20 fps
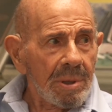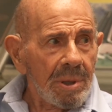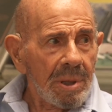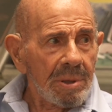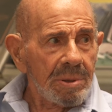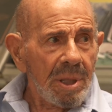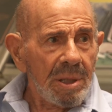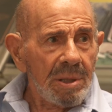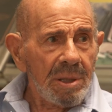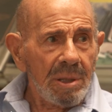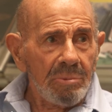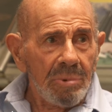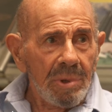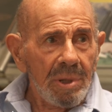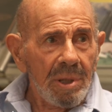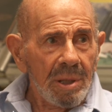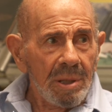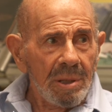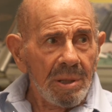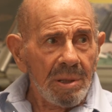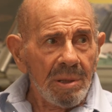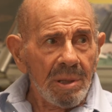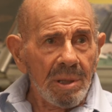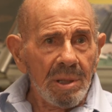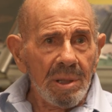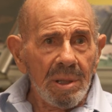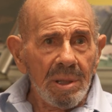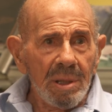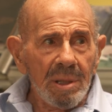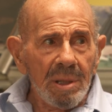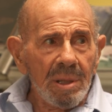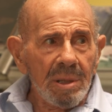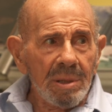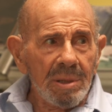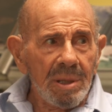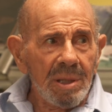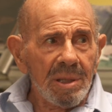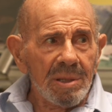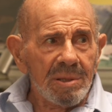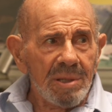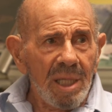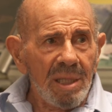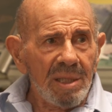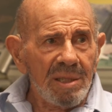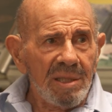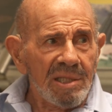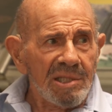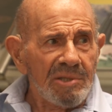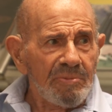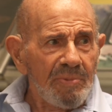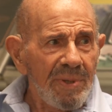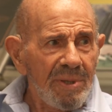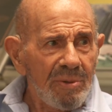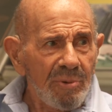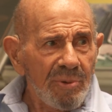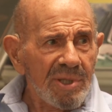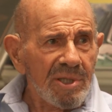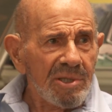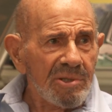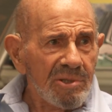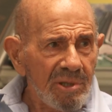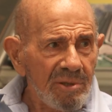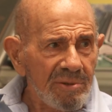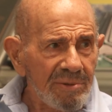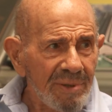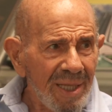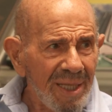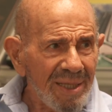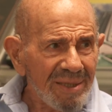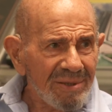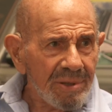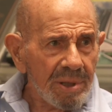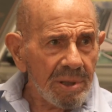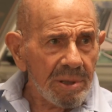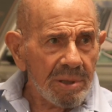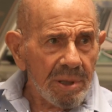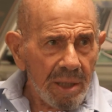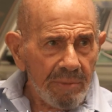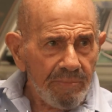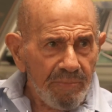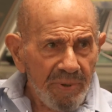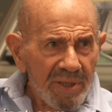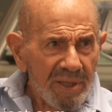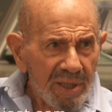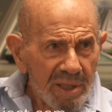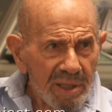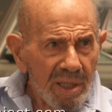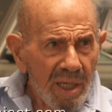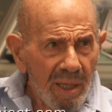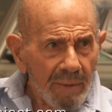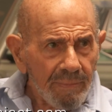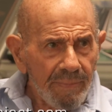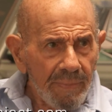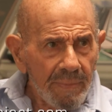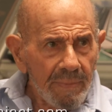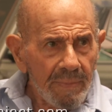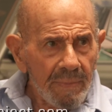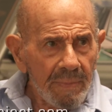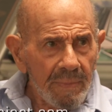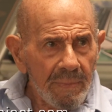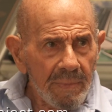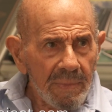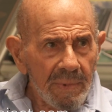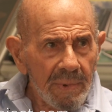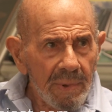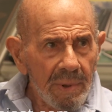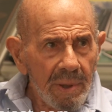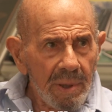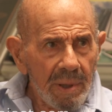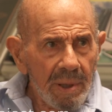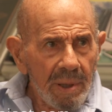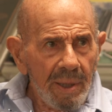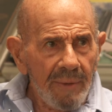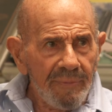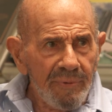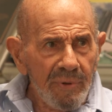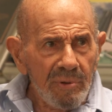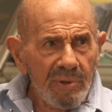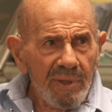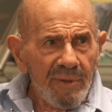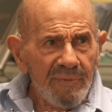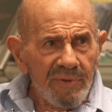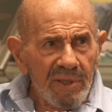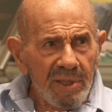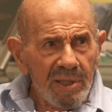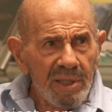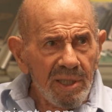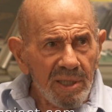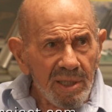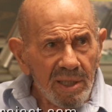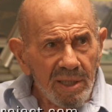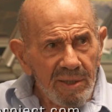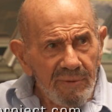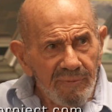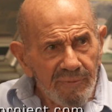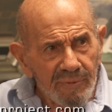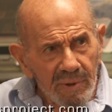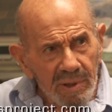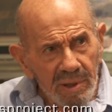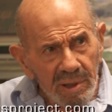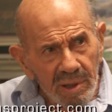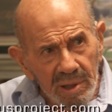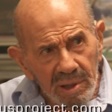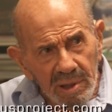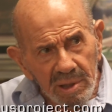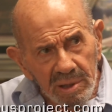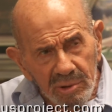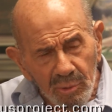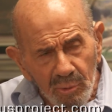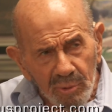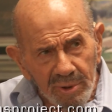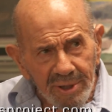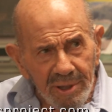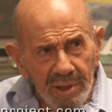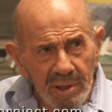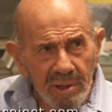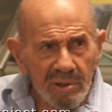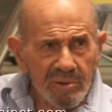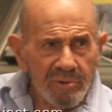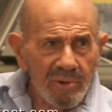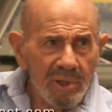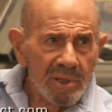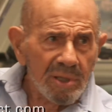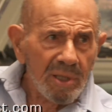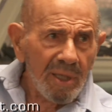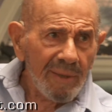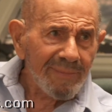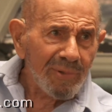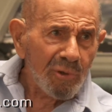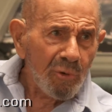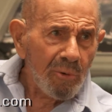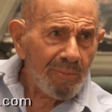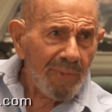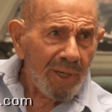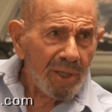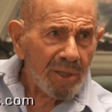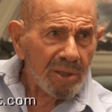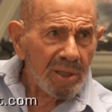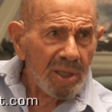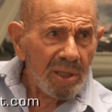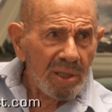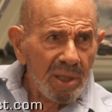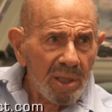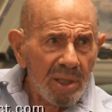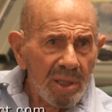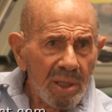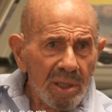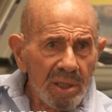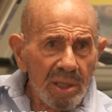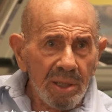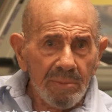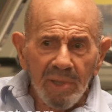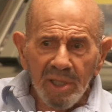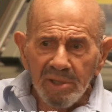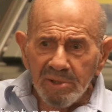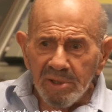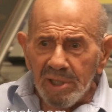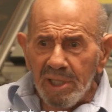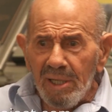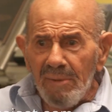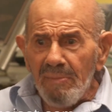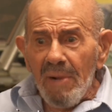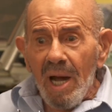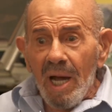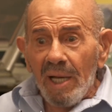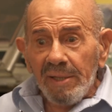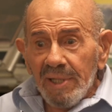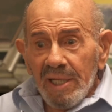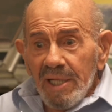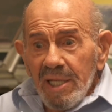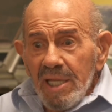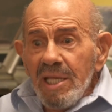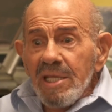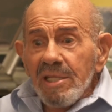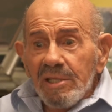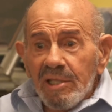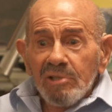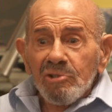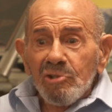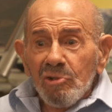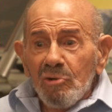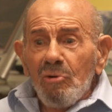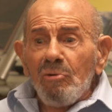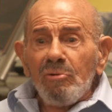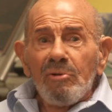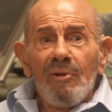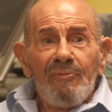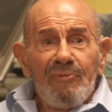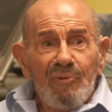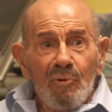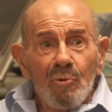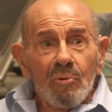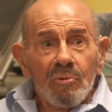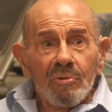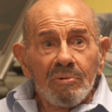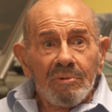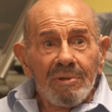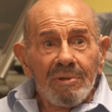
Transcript: I tell you, well, the Italians speak with a certain accent. They pick it up. If you lived in Italy for 20 years and you come to America, you might say, come on, they eat, it's a good food.